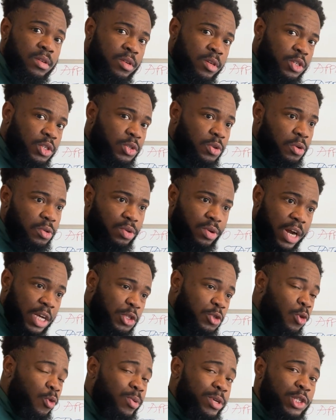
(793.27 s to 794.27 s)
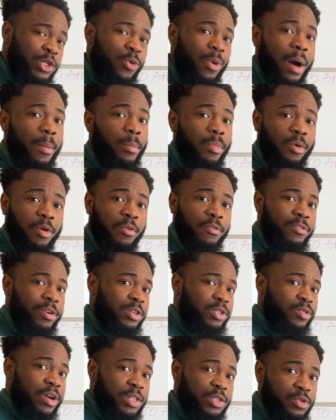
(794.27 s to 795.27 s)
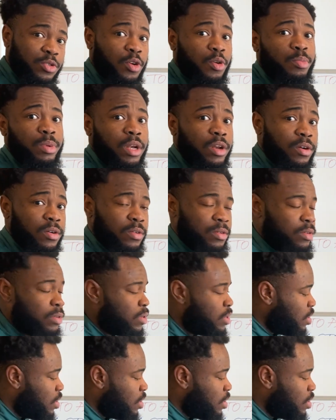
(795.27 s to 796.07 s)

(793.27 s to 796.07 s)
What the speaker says: So try to always go above, don't try to go below,